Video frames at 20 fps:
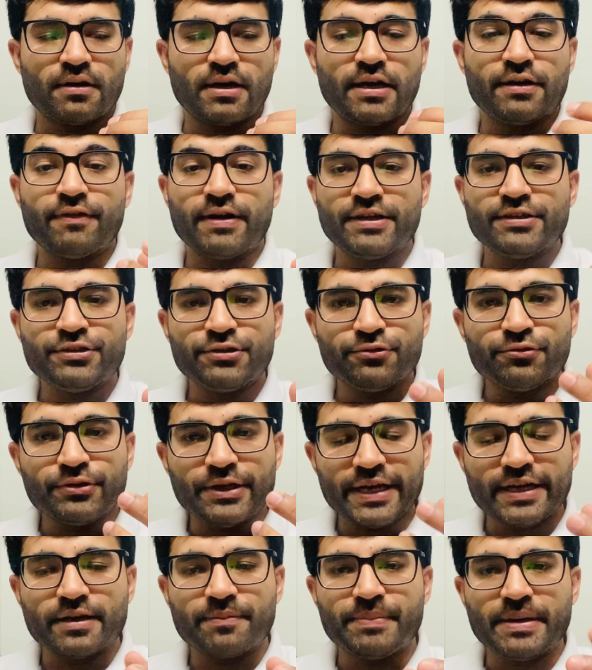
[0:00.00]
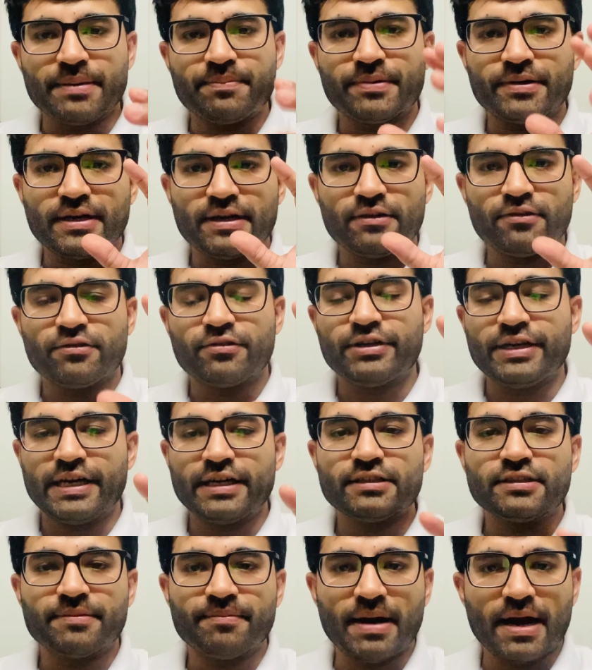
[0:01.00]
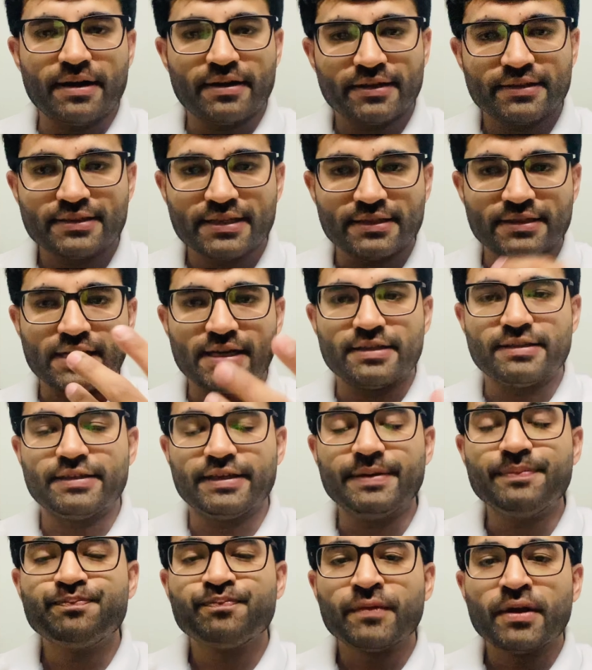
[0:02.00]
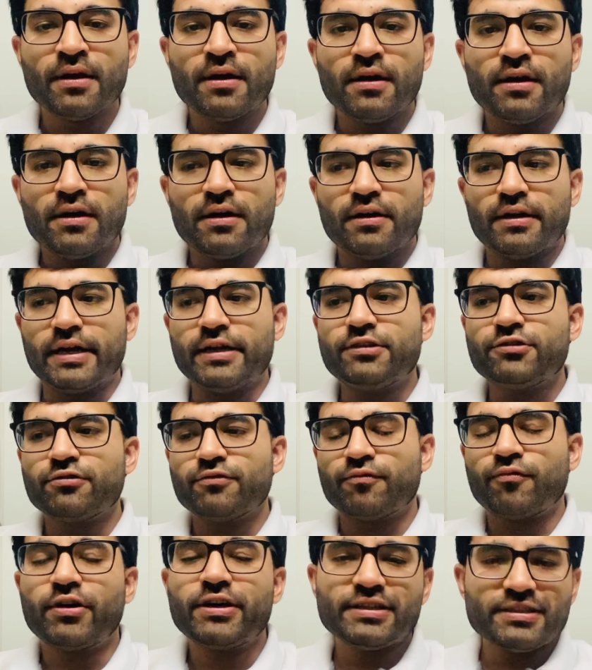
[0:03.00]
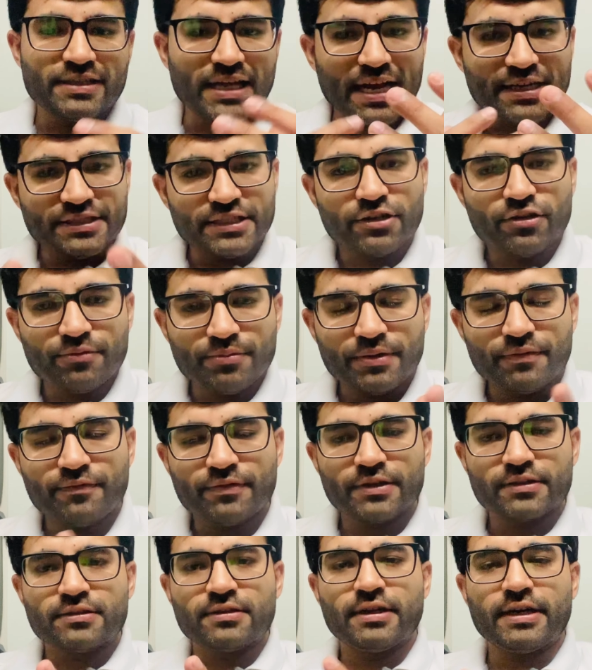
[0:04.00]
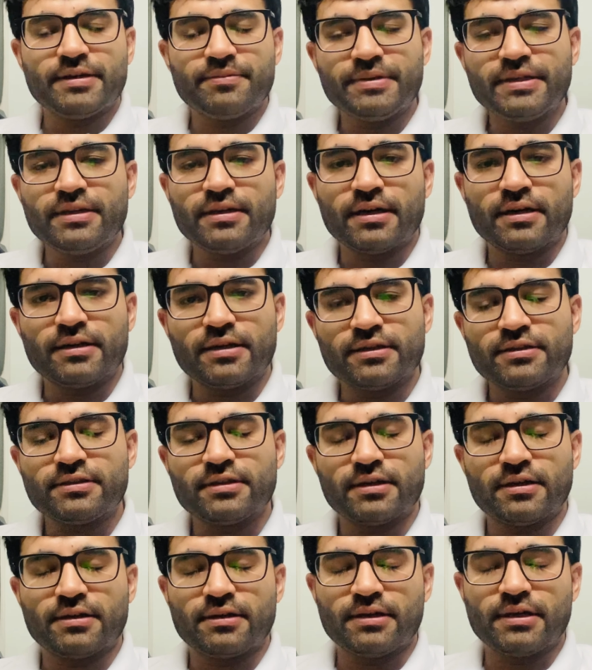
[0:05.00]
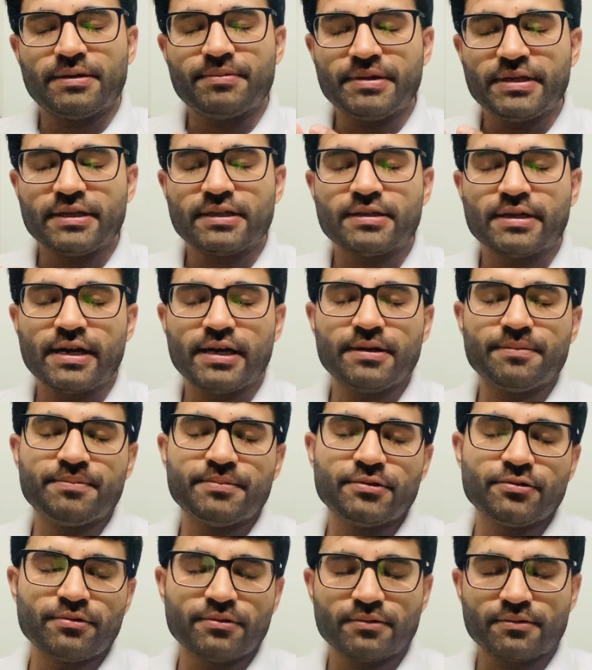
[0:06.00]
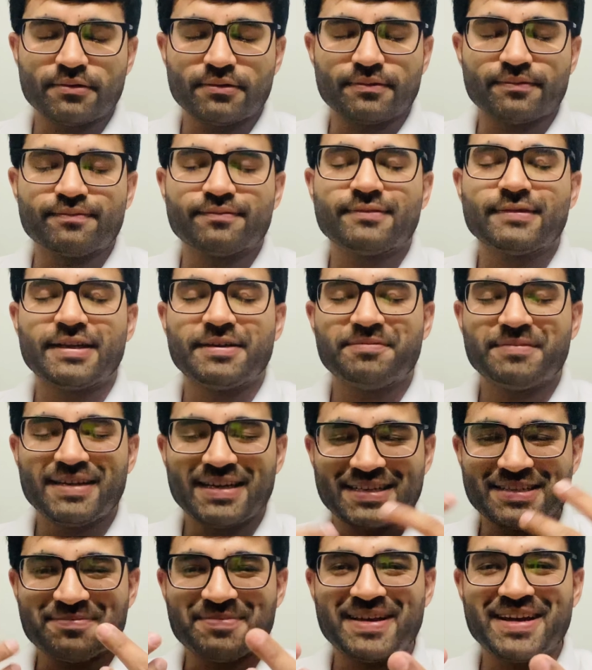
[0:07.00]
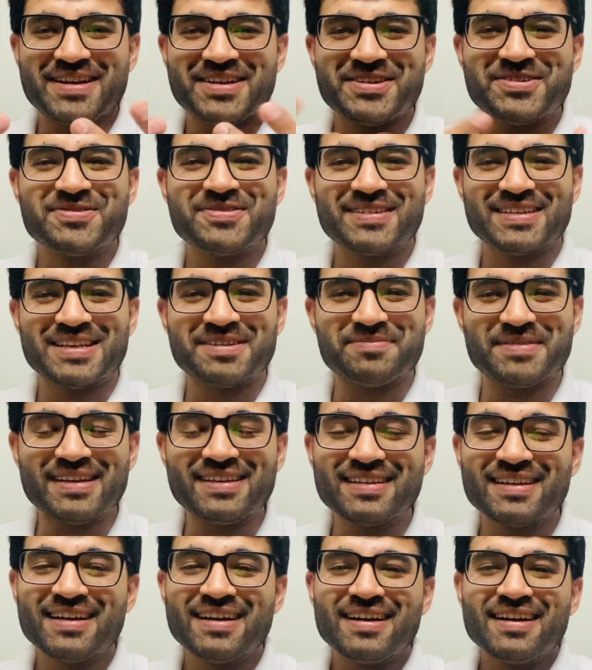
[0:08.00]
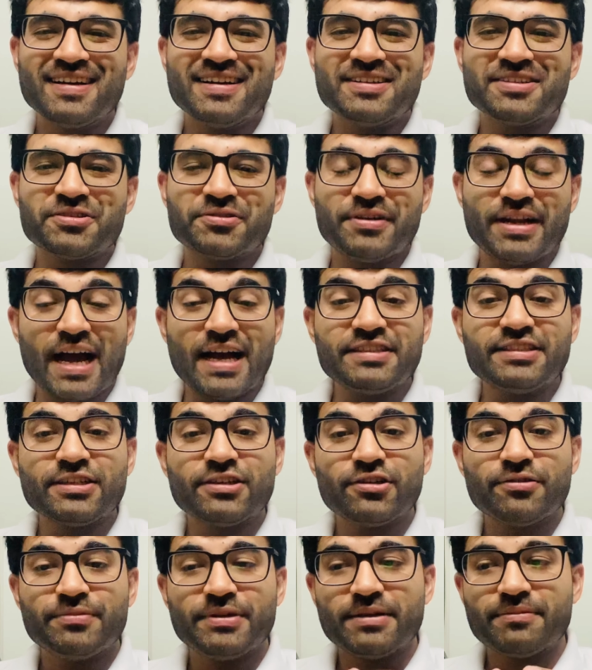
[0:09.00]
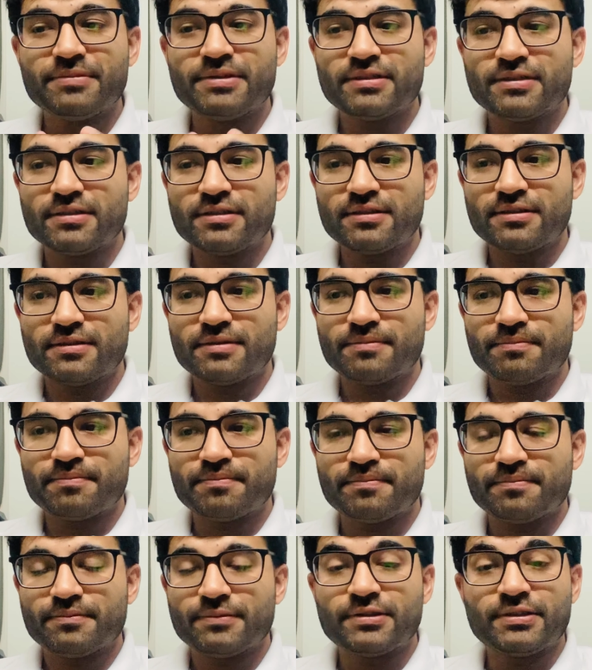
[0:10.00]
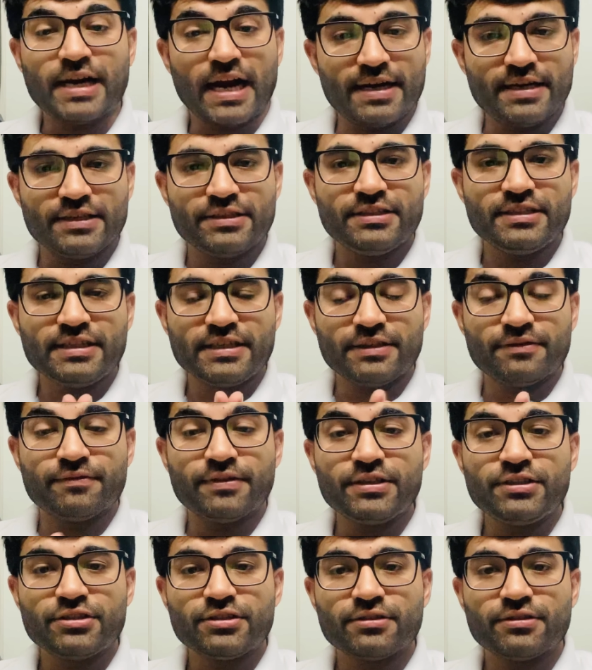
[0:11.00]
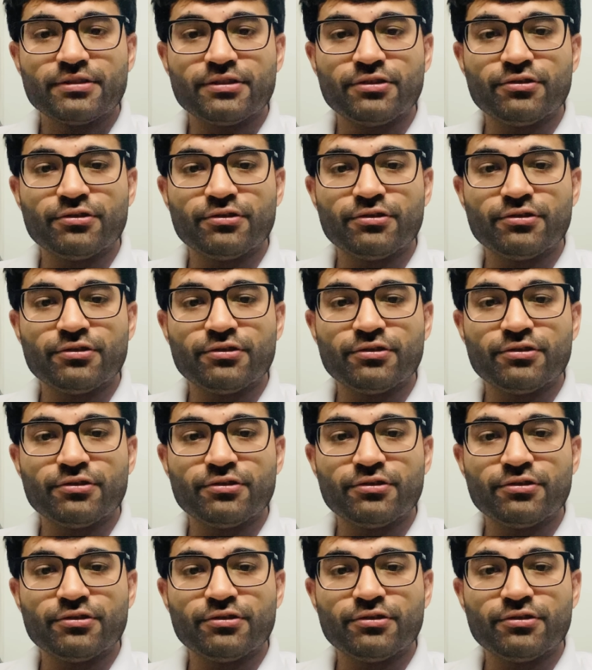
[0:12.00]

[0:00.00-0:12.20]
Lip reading: advise you to take a paper and create the matrix as I say, right? So what is Nash equilibrium? First, let me understand. Let me help to let me explain you in a bit. So Nash equilibrium is a strategy in which